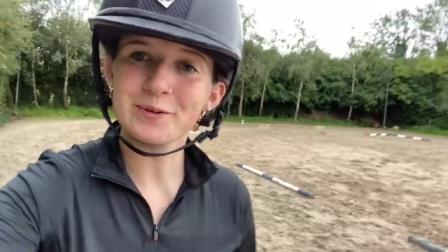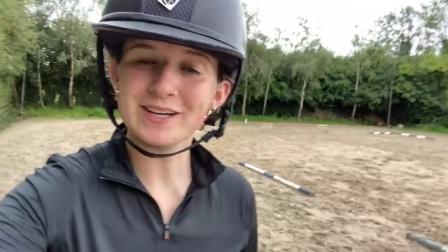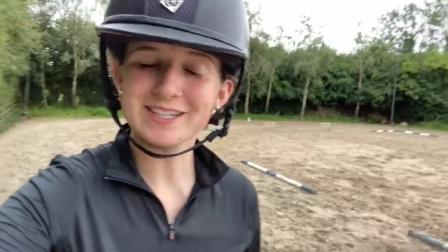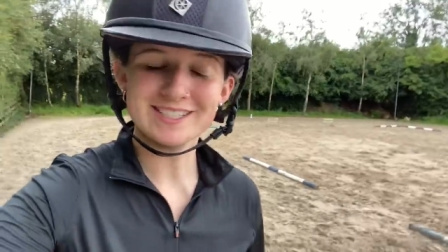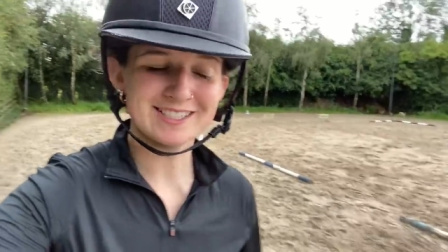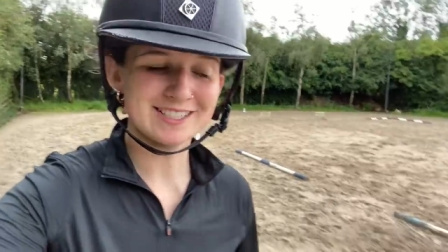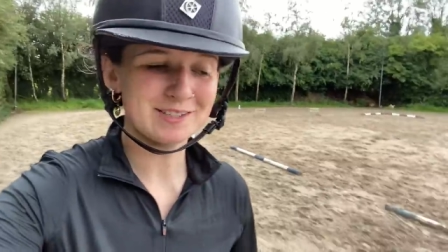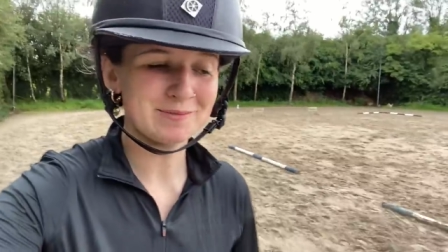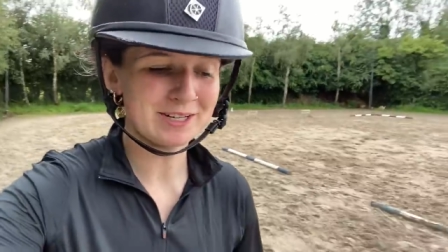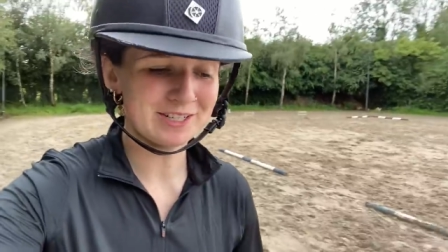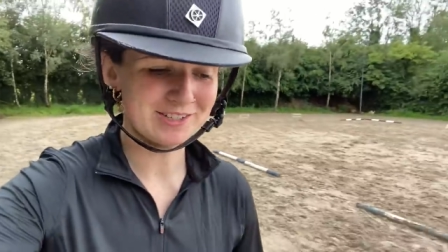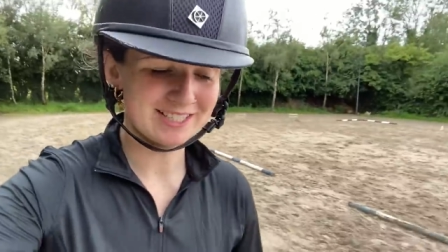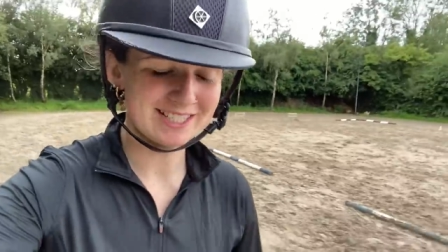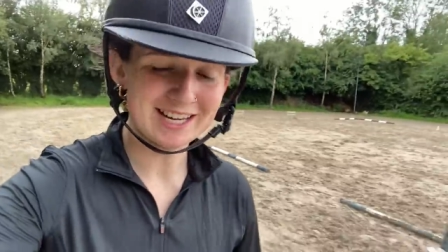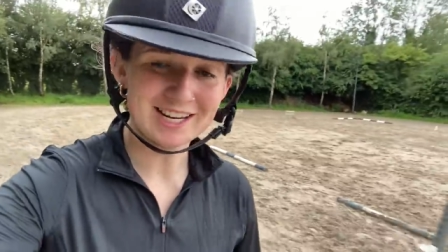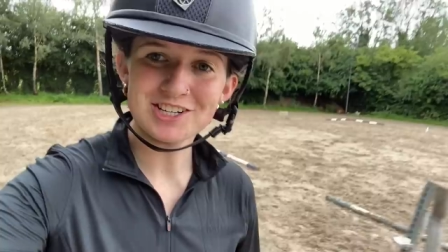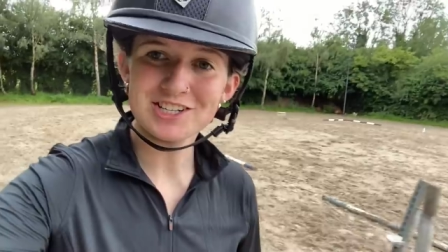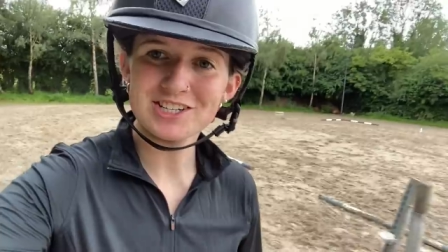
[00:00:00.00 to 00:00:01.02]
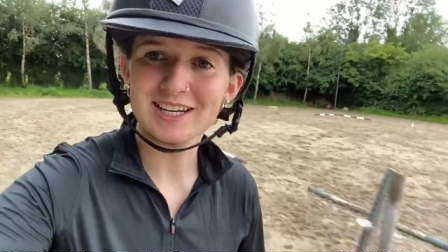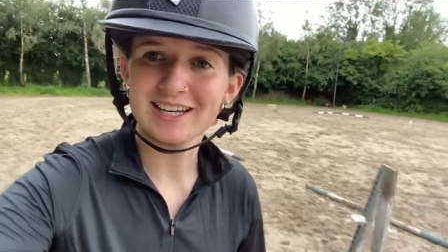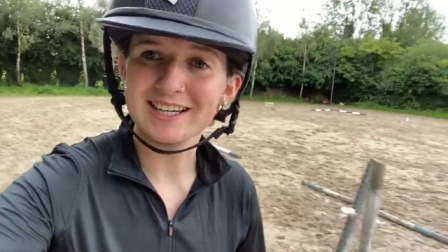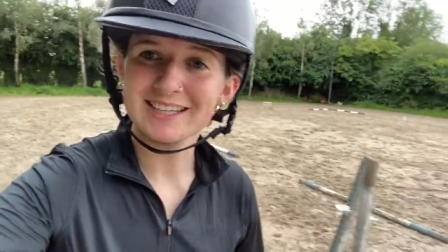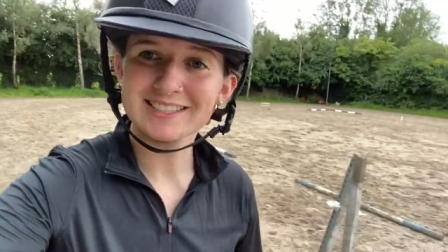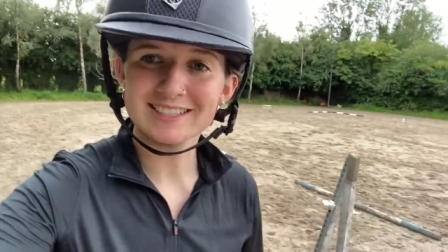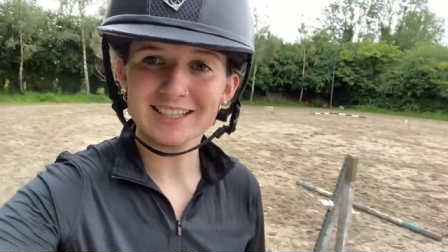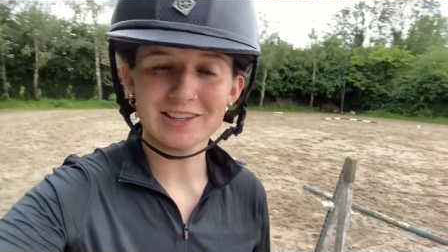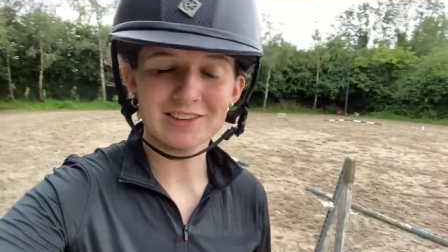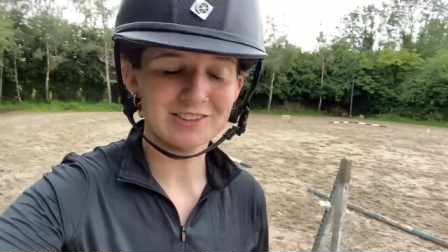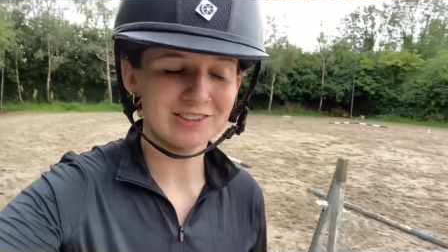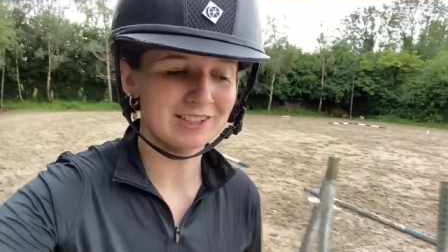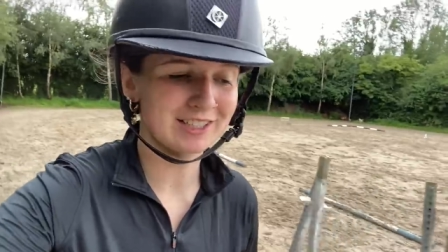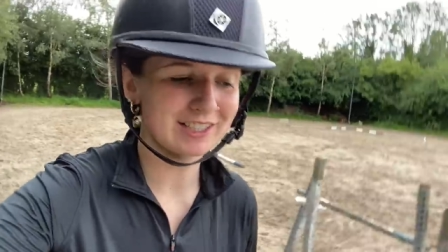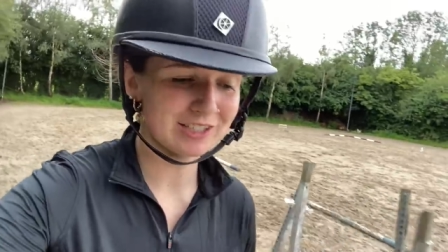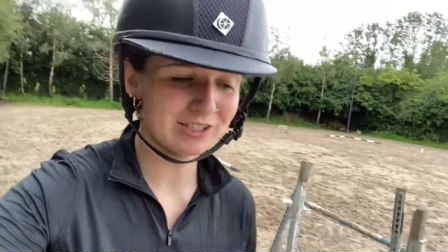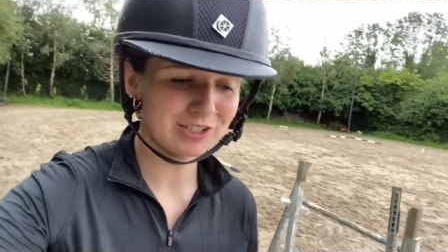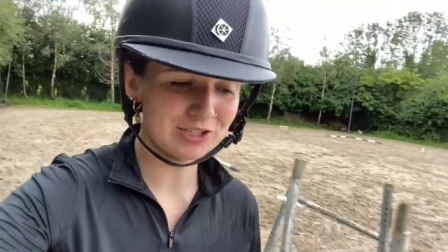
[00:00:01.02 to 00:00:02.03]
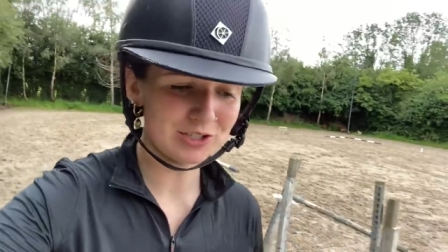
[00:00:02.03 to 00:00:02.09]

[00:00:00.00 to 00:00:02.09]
I just did my dressage test. I thought I'd